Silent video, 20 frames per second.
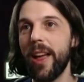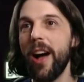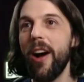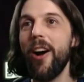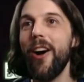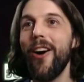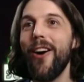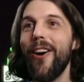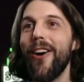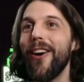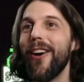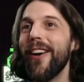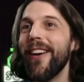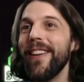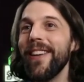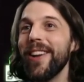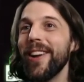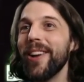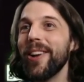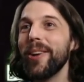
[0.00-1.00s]
Oh,
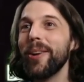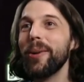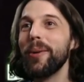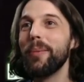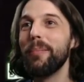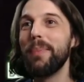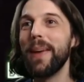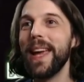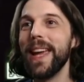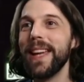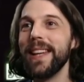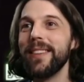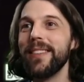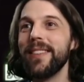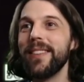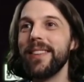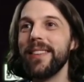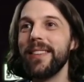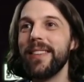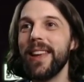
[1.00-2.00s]

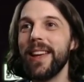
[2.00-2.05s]
Banes,